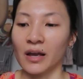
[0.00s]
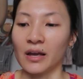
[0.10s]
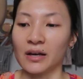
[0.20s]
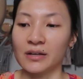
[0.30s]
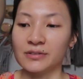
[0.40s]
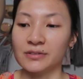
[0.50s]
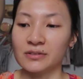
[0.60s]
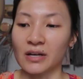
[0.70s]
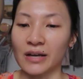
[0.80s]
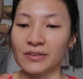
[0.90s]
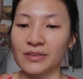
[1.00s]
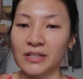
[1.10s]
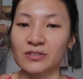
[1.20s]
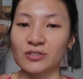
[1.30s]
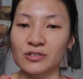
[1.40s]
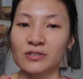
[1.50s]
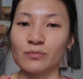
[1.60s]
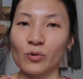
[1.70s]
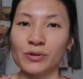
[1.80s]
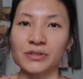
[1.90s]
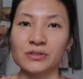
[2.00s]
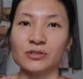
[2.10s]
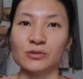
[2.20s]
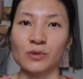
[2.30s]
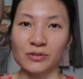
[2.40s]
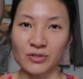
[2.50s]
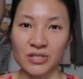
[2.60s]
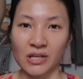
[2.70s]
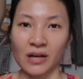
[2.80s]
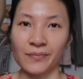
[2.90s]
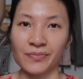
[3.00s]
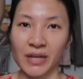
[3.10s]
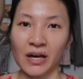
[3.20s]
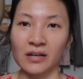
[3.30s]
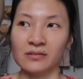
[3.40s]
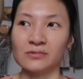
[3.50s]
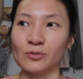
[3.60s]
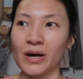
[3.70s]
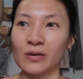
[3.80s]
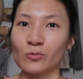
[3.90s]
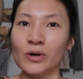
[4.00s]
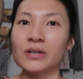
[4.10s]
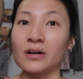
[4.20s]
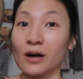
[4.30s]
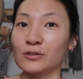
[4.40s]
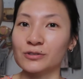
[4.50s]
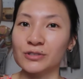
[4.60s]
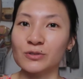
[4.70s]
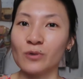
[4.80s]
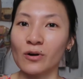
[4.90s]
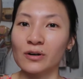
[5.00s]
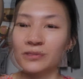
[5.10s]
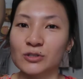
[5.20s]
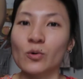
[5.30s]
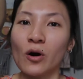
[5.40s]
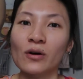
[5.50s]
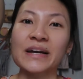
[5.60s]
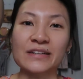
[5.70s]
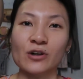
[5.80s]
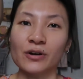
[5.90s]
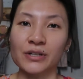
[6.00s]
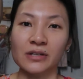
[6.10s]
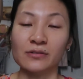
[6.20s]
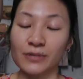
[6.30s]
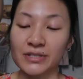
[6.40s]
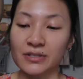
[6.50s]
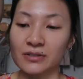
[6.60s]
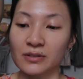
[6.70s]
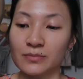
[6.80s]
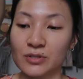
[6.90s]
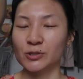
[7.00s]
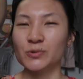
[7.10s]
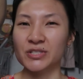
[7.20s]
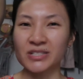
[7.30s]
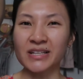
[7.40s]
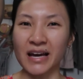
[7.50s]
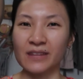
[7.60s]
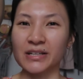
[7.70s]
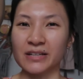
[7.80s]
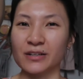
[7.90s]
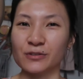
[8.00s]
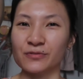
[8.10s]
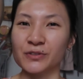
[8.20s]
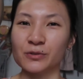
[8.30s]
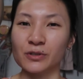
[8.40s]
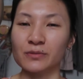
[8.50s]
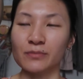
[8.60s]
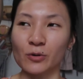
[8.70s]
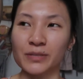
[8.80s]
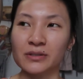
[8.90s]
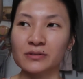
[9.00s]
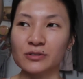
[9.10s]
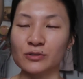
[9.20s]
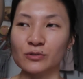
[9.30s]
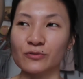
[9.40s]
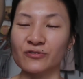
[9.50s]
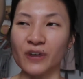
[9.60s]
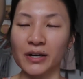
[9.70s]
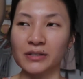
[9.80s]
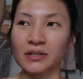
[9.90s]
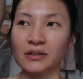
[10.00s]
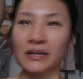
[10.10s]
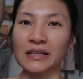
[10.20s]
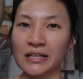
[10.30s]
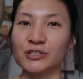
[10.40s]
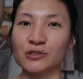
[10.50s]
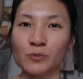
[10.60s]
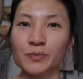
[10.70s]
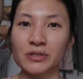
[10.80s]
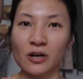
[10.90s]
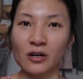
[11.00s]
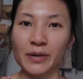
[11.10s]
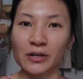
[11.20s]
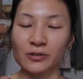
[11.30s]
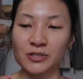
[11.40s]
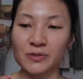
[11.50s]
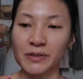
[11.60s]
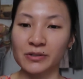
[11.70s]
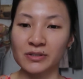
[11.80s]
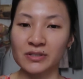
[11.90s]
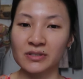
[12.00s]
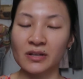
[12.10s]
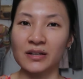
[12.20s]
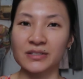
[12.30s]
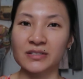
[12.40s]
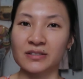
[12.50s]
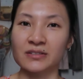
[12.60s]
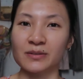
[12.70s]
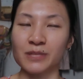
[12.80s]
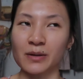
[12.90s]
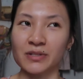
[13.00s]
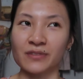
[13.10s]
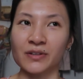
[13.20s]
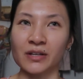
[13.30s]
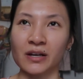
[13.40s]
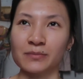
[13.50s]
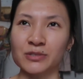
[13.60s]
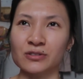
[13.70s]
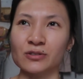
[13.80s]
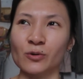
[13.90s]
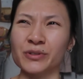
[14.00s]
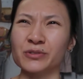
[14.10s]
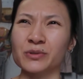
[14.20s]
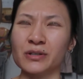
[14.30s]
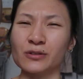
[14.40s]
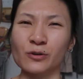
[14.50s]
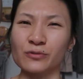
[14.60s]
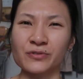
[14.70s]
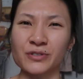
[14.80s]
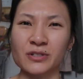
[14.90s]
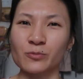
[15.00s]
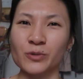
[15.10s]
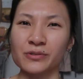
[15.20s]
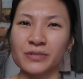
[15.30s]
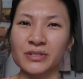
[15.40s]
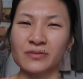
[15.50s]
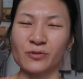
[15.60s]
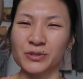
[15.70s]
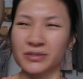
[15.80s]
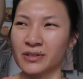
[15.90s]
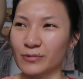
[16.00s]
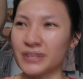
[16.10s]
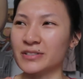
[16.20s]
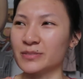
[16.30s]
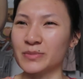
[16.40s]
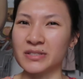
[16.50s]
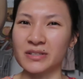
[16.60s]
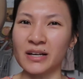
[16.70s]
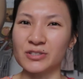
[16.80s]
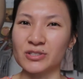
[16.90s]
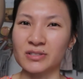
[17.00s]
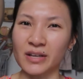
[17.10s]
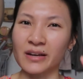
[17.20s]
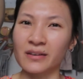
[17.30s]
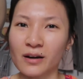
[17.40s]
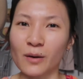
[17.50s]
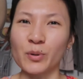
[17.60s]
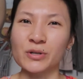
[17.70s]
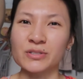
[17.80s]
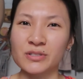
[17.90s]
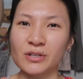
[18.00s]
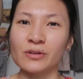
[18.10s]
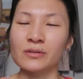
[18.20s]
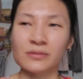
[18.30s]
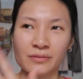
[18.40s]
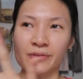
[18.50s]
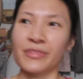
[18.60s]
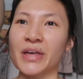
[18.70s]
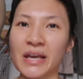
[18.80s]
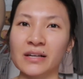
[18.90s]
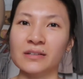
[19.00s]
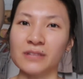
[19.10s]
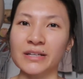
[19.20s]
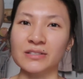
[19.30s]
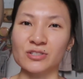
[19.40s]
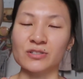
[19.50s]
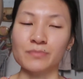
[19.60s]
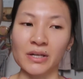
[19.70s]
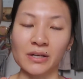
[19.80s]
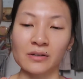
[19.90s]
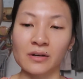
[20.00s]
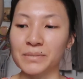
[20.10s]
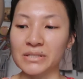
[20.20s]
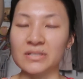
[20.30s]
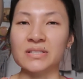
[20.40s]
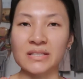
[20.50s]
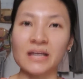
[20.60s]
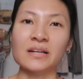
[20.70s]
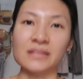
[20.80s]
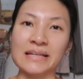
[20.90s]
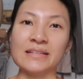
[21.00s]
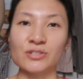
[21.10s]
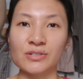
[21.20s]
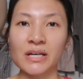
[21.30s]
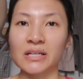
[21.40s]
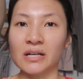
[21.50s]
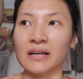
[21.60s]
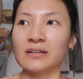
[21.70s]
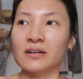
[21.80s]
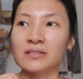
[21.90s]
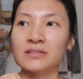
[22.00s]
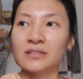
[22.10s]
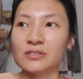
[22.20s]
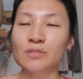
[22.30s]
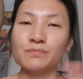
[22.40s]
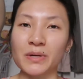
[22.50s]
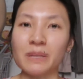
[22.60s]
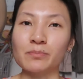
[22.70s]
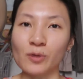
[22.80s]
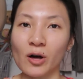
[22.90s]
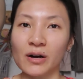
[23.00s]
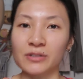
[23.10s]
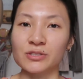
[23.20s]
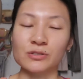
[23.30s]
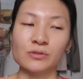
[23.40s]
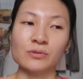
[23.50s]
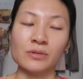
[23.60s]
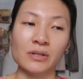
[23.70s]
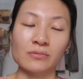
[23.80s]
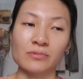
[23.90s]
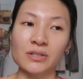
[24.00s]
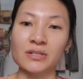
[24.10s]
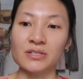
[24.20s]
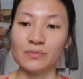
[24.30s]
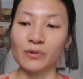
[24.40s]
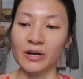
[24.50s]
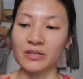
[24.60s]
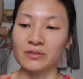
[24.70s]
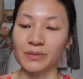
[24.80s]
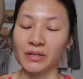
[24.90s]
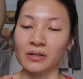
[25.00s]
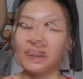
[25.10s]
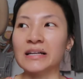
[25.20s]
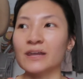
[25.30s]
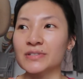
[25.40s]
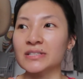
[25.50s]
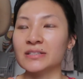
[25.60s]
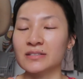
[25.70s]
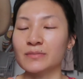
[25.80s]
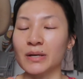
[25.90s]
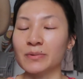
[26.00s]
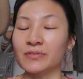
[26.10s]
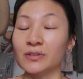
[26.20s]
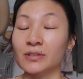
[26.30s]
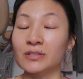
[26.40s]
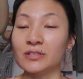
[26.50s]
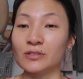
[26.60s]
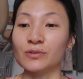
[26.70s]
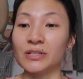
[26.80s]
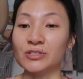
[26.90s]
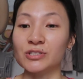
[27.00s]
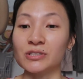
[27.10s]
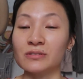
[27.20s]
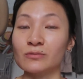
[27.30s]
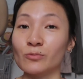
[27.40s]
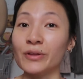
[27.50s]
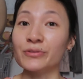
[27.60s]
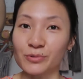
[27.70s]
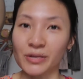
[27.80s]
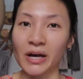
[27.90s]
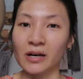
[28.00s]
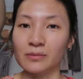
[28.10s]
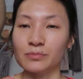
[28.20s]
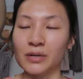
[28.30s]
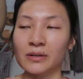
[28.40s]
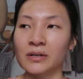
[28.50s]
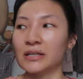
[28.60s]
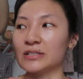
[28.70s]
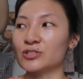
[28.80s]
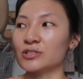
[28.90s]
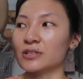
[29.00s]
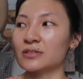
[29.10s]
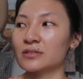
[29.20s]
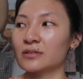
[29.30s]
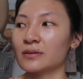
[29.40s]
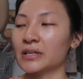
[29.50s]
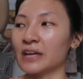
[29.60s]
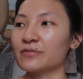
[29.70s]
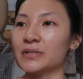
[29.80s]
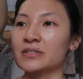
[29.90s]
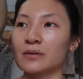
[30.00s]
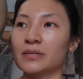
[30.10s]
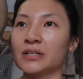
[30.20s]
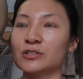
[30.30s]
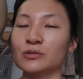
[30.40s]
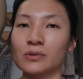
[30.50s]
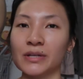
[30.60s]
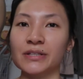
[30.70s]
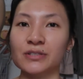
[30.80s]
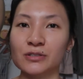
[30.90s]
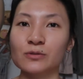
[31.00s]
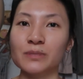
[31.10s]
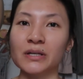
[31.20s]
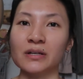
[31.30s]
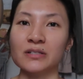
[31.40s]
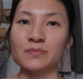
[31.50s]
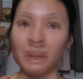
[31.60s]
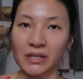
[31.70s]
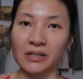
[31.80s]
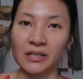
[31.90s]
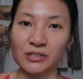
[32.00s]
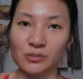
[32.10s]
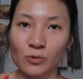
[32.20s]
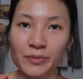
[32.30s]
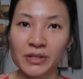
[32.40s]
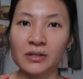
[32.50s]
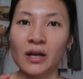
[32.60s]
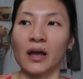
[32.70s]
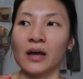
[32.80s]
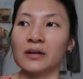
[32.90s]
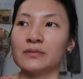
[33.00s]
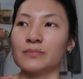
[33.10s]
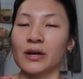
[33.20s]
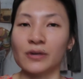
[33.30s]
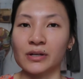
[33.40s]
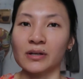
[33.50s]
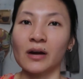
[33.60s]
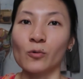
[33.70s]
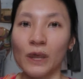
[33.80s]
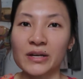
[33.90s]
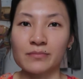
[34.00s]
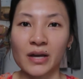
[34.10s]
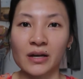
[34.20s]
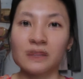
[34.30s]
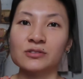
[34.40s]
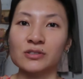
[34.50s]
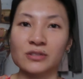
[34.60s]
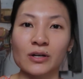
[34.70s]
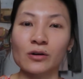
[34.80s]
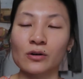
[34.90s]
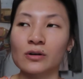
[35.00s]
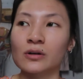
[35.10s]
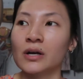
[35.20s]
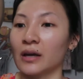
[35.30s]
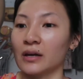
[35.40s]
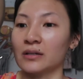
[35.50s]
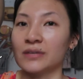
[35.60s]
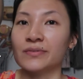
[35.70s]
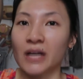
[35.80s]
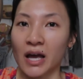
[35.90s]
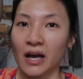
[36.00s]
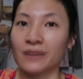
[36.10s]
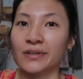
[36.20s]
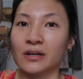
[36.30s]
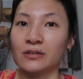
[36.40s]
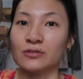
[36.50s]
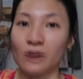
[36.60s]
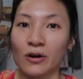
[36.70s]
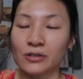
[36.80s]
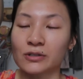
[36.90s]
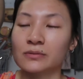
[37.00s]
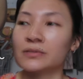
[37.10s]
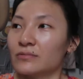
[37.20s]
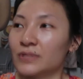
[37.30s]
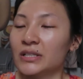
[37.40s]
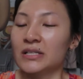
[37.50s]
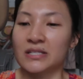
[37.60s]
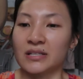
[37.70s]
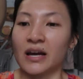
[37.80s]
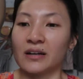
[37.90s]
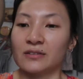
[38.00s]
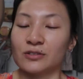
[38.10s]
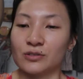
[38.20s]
And I think it's just important to understand that no matter what color you are a target of racism. So it's just kind of like another feel-good moment to find an Asian woman talk about her experiences. Honestly, because sometimes I feel like I'm just going through it alone for some weird reason. Of course, racism is not just like a personal thing, like it's just me, but to see that on the internet and on such a big blog too, it really surprised me. It obviously doesn't make me feel good to know that she went through that, but it just gave me somebody to relate to, because being an Asian woman and marrying a white man just like her, and even having a daughter, really sad